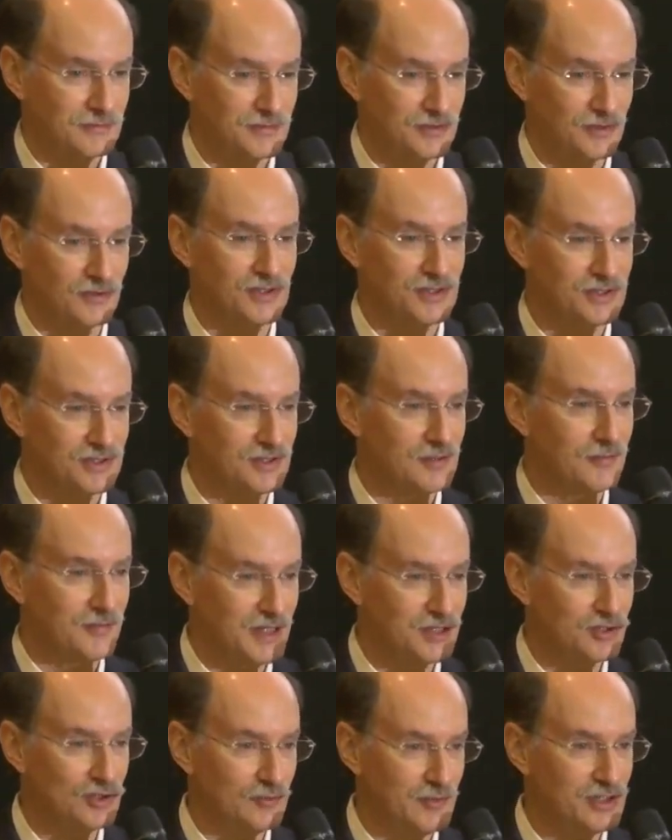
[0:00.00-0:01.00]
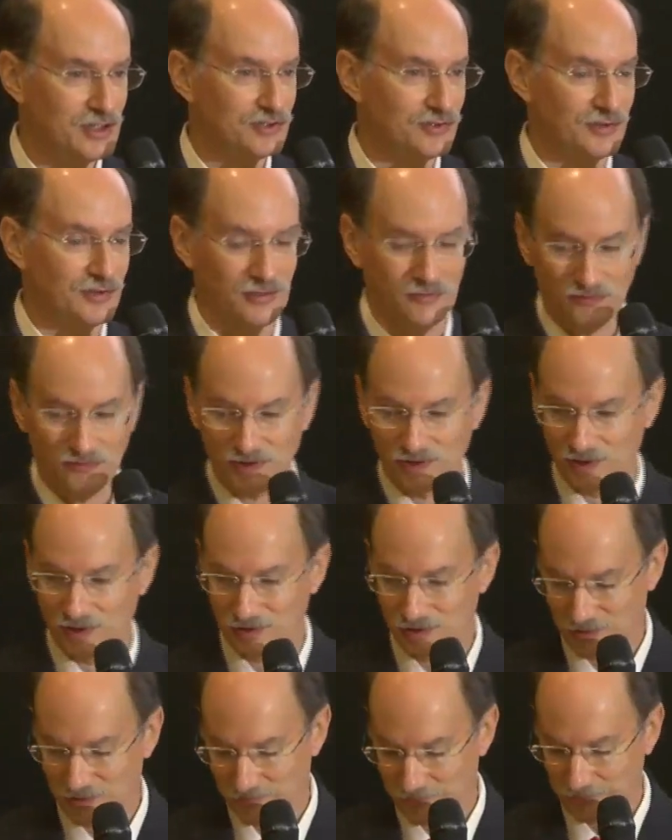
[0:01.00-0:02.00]
So this is a major mystery in
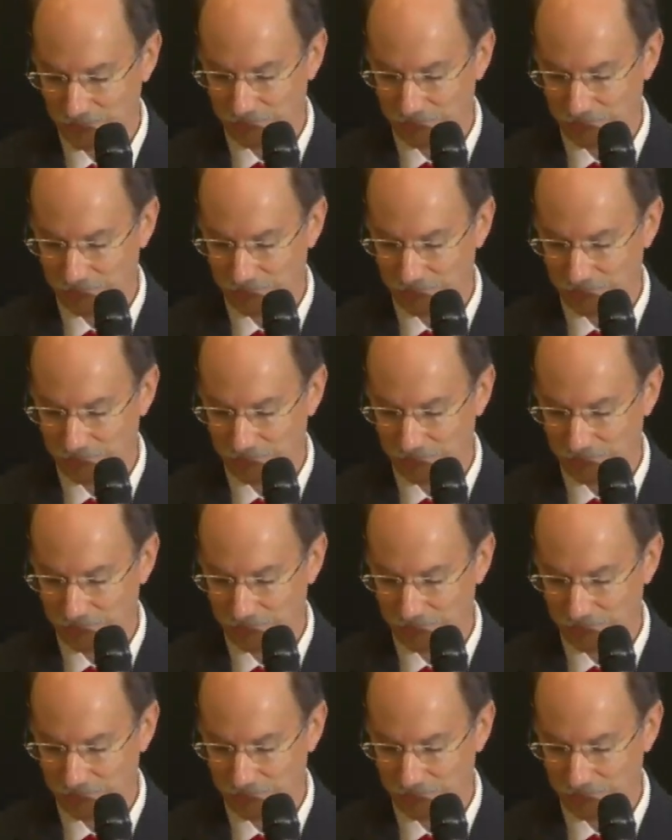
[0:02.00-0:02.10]
physics.